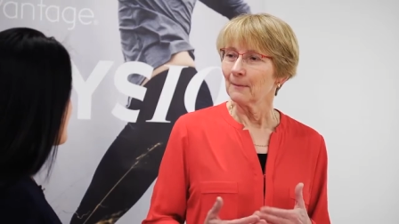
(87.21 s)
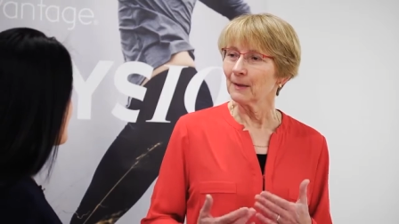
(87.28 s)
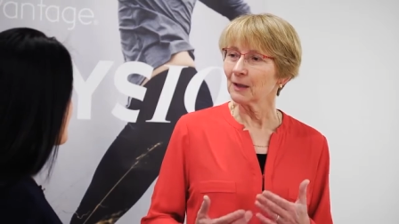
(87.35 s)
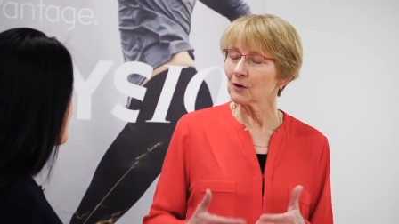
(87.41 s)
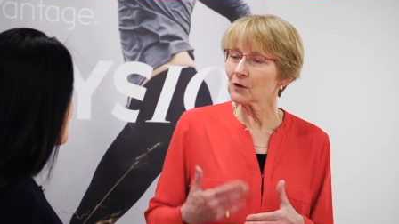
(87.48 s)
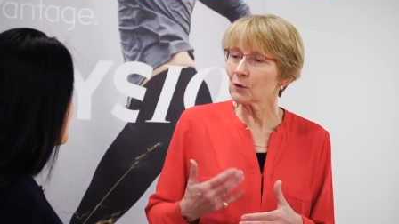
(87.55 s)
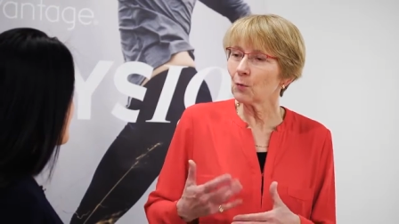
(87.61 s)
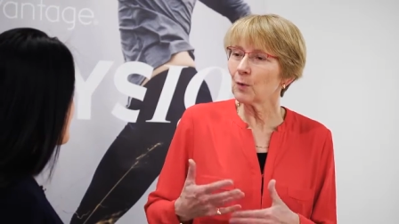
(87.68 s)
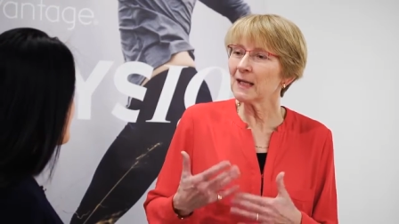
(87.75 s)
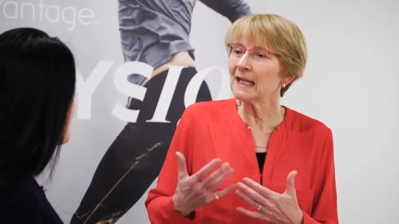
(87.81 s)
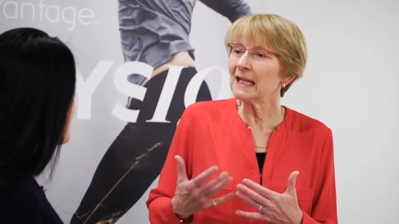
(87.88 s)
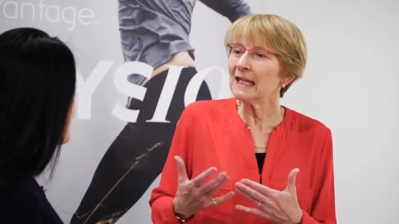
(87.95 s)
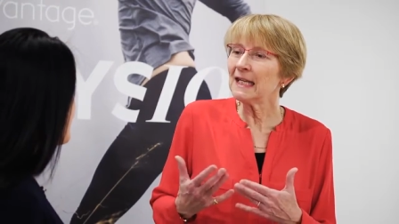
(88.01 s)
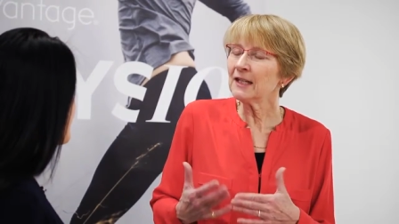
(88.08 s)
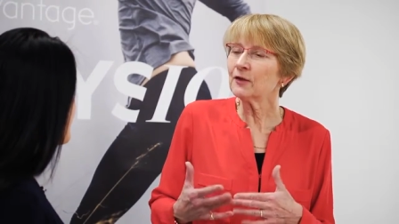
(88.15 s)
Because we
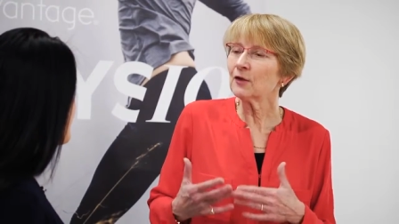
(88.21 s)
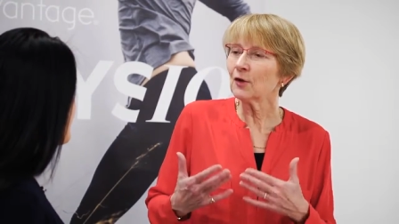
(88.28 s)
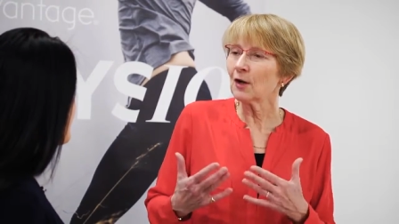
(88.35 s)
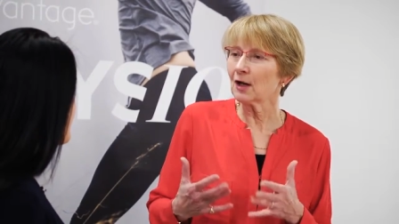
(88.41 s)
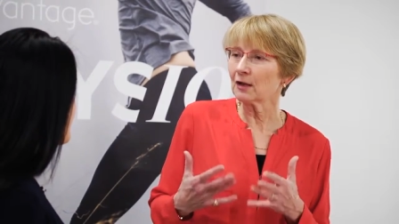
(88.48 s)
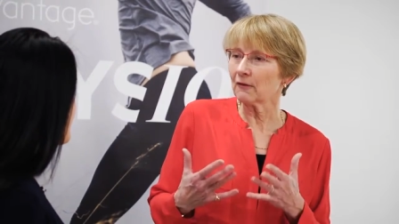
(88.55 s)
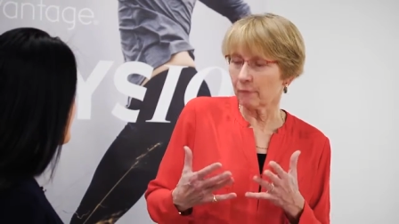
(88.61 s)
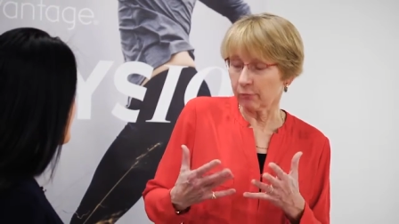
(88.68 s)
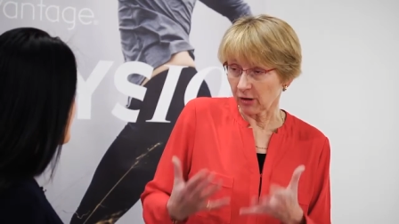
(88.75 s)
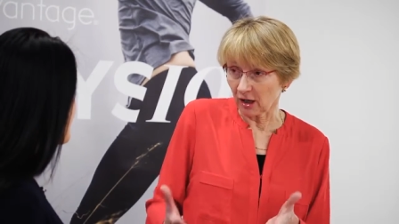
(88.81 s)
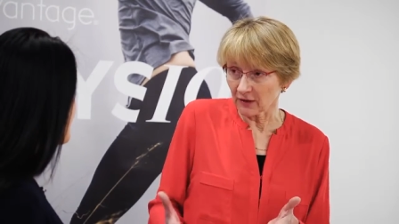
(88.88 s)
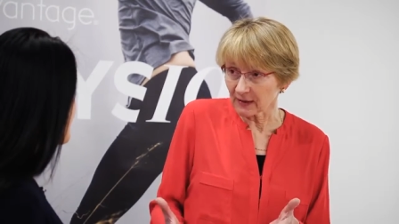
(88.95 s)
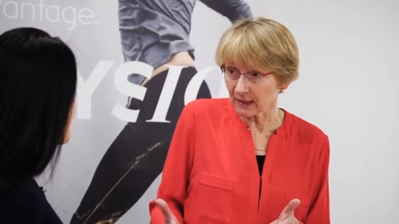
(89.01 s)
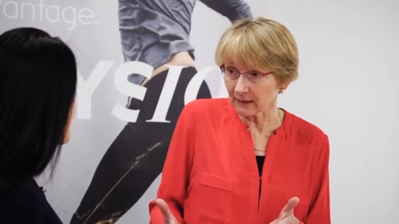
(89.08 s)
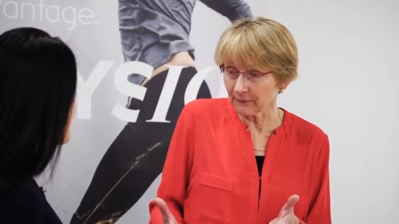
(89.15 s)
eat a lot of
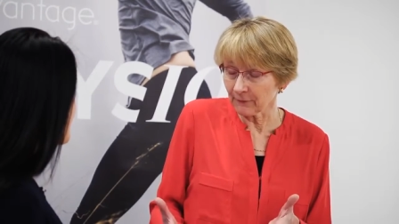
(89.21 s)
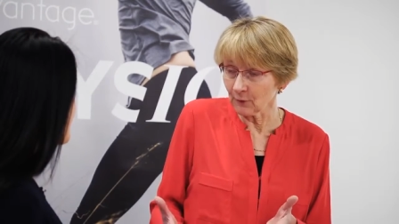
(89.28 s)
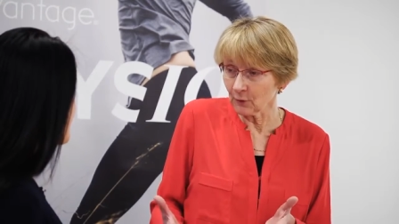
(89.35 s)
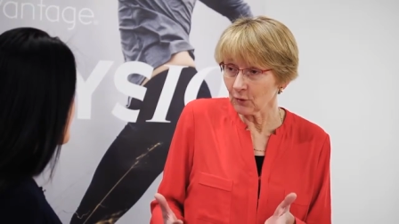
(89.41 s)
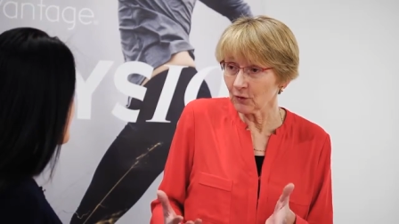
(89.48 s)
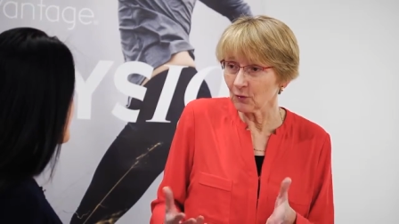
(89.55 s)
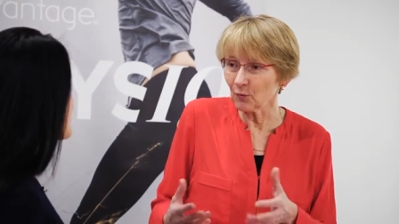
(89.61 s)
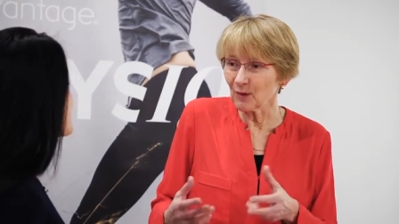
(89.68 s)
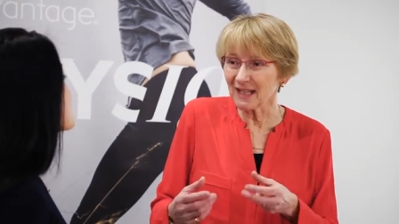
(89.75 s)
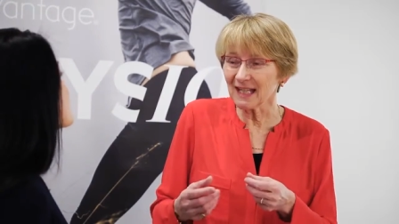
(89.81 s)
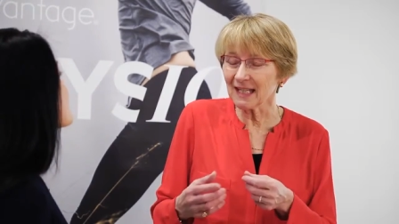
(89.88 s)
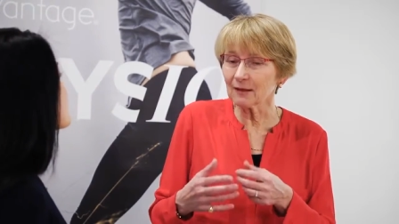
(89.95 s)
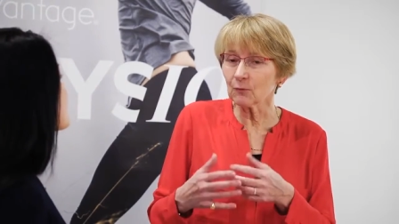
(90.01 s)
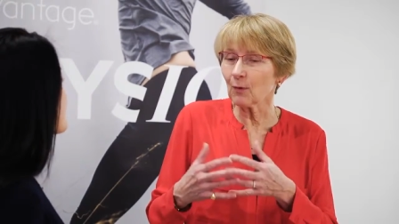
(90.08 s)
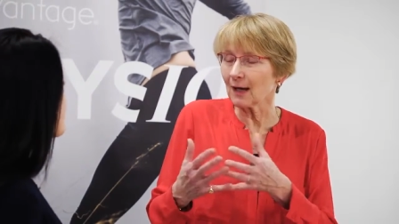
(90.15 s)
processed food, we
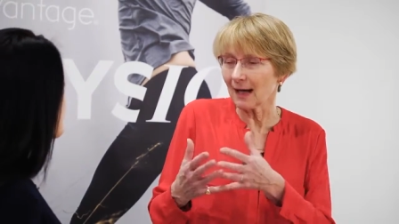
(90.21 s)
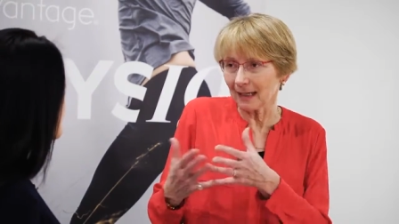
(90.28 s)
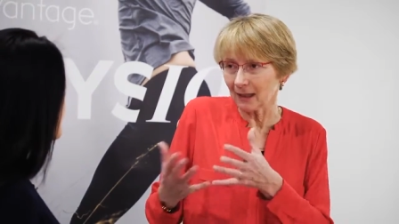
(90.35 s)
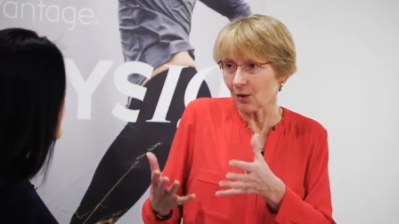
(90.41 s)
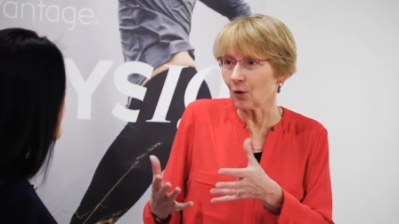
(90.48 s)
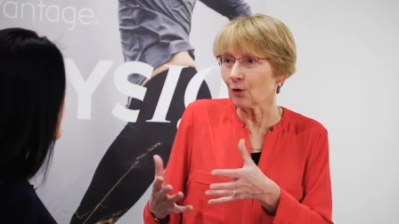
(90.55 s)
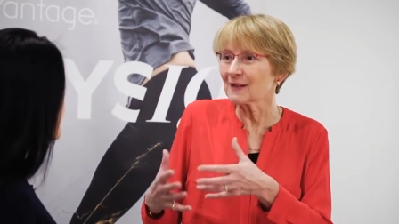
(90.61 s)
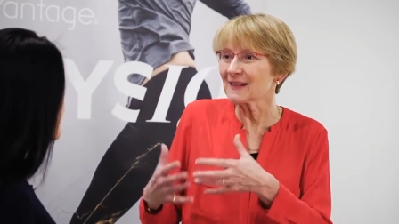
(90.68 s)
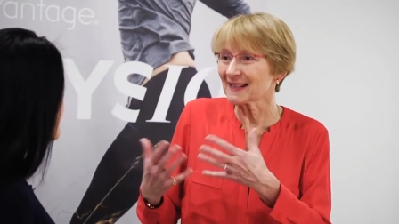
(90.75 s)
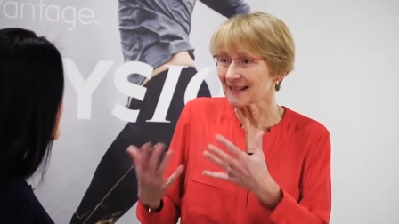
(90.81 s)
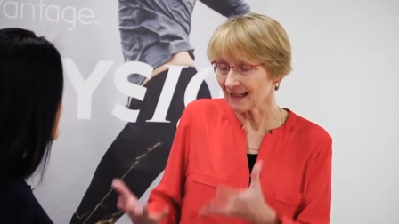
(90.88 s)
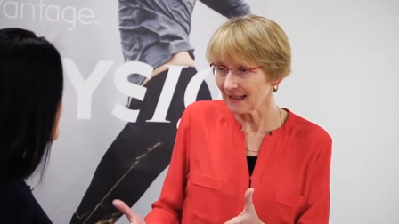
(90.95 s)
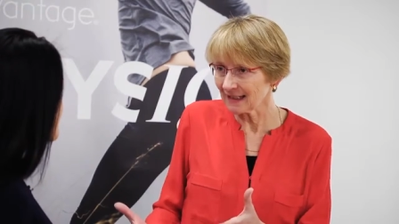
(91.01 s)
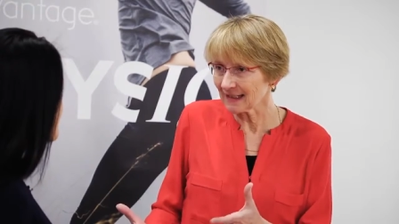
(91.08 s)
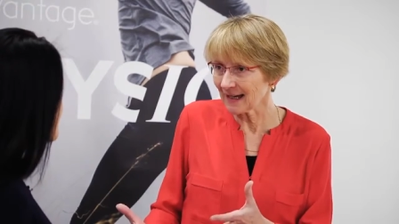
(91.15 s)
eat what I call
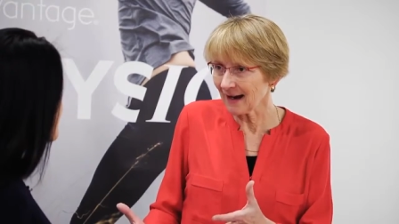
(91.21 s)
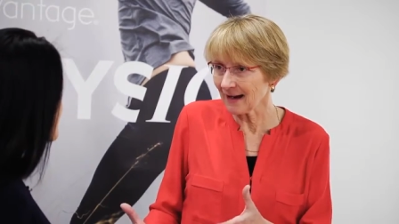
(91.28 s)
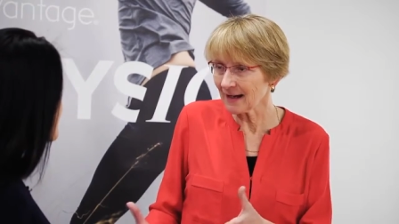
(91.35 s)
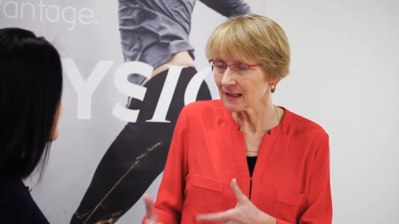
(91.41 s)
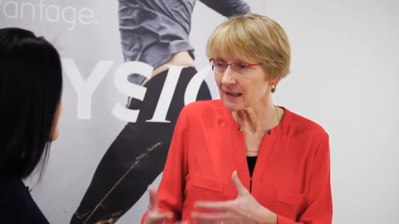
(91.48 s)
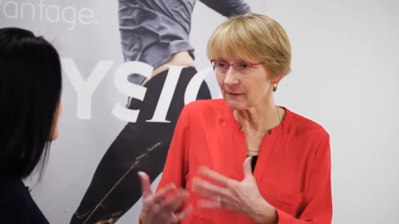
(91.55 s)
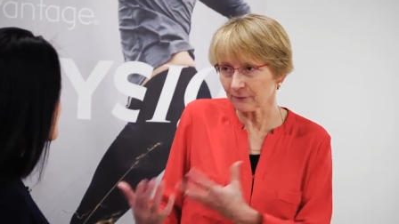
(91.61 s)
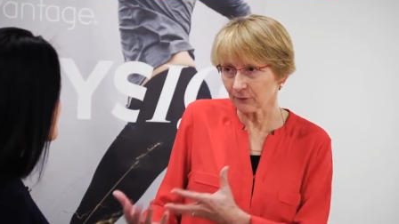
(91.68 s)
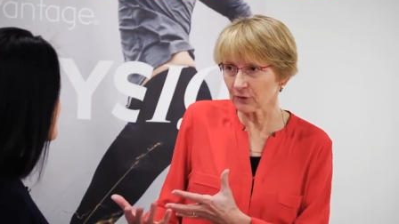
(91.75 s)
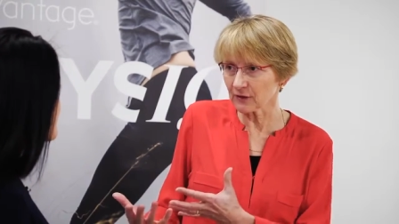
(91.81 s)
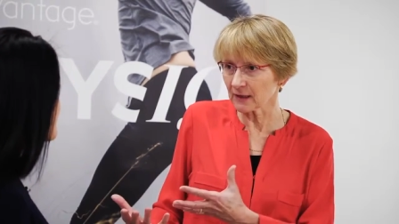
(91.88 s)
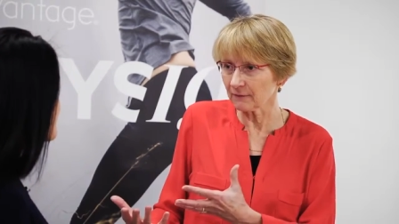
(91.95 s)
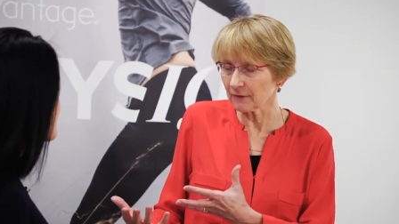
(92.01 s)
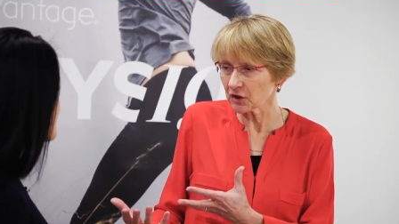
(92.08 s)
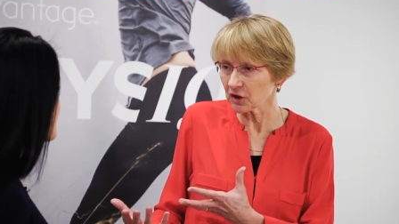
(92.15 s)
sanitized fruits
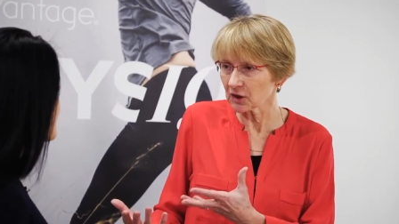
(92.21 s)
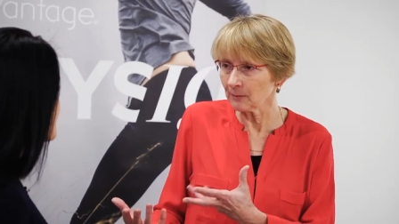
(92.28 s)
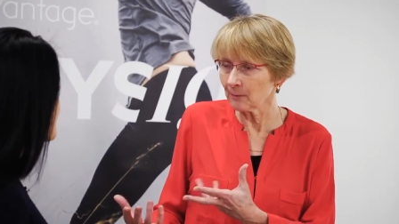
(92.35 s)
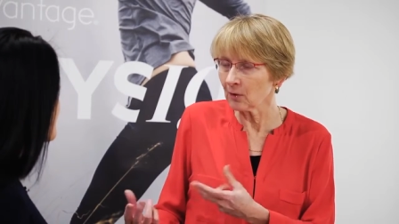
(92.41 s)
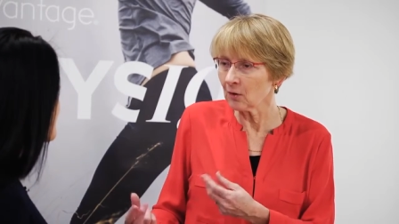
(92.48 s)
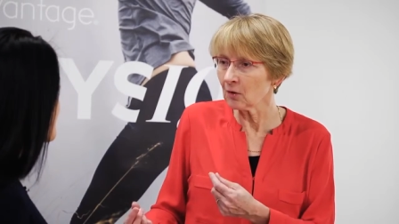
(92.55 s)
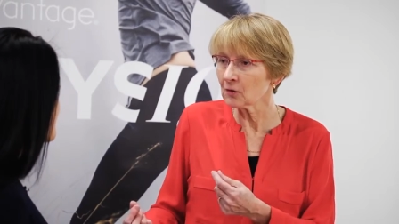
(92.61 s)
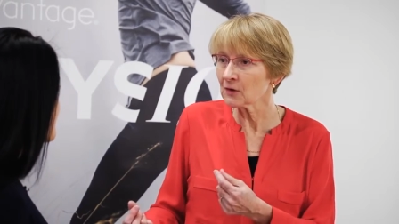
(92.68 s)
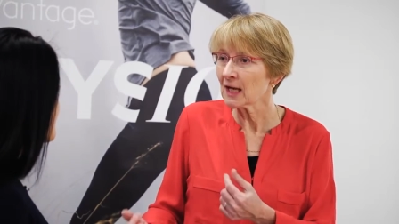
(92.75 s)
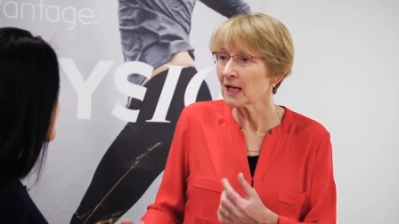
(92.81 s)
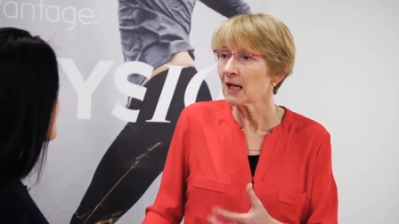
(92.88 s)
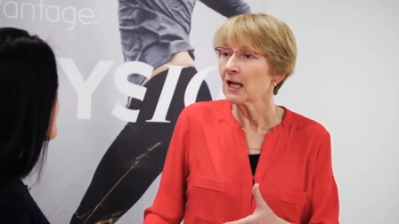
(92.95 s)
and vegetables.